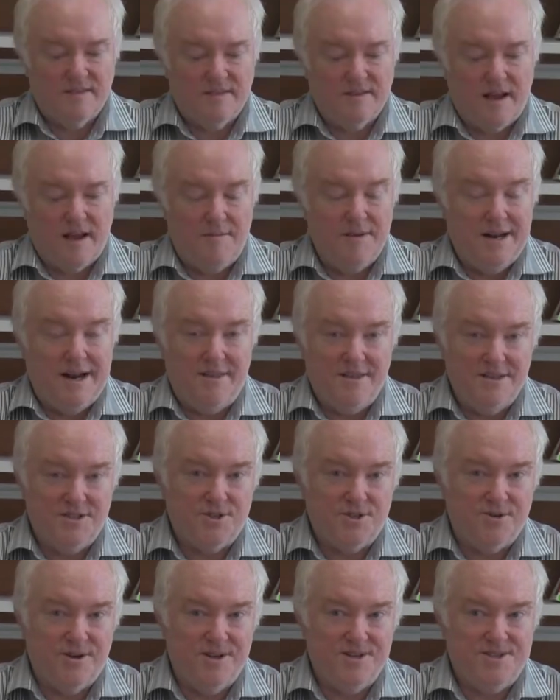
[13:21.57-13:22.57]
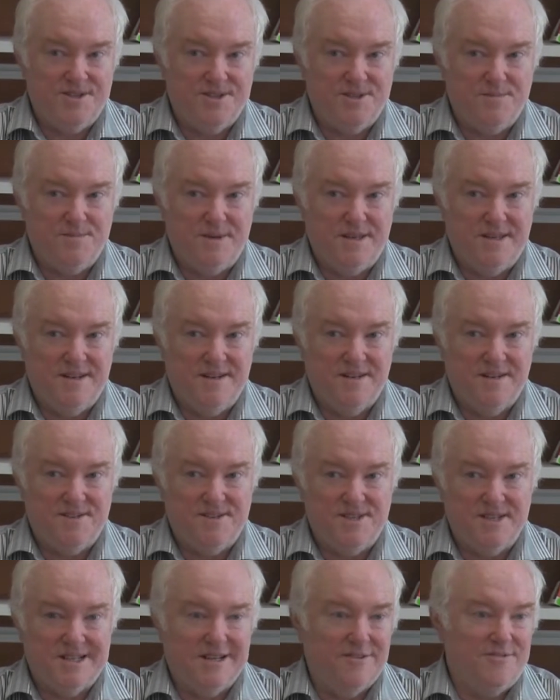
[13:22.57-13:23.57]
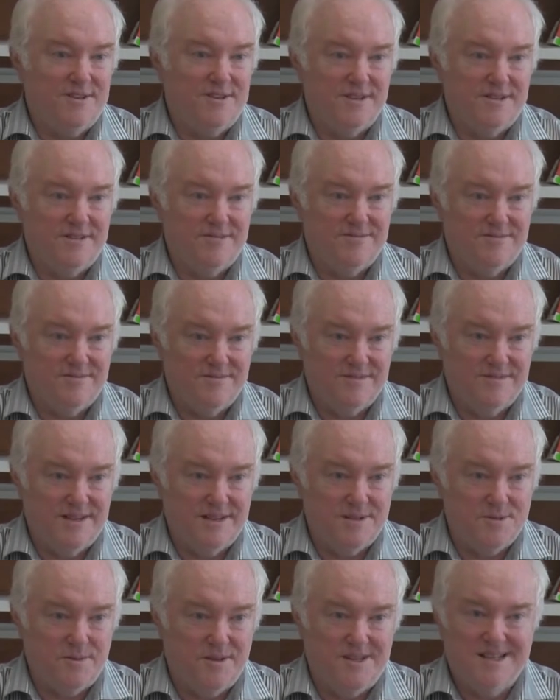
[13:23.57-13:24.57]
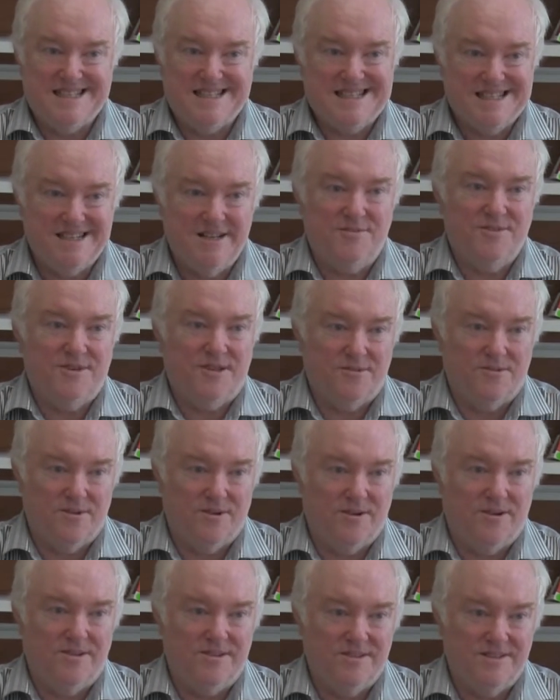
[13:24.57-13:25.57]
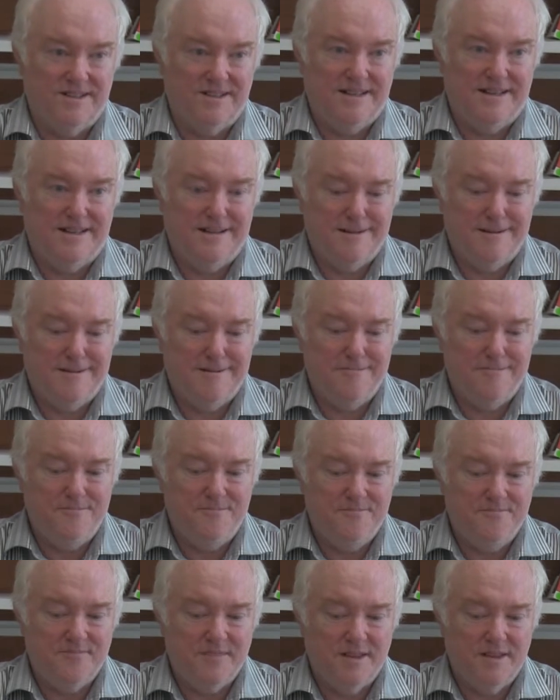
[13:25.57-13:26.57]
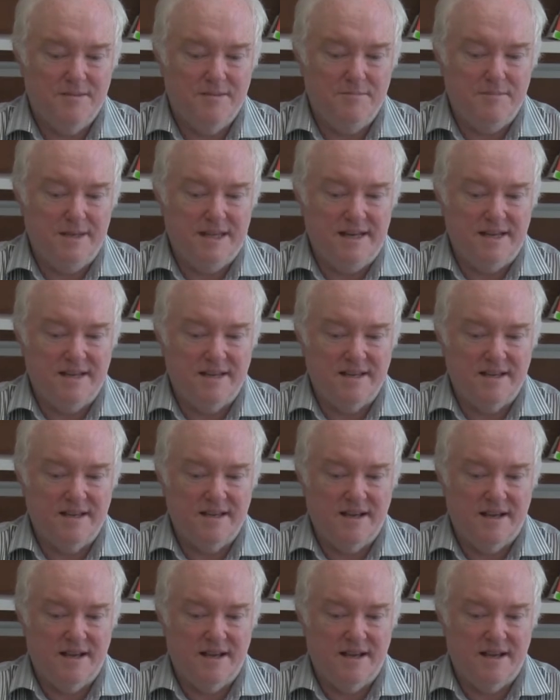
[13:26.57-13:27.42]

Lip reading: I mean, I think choice has played a significant role, meaning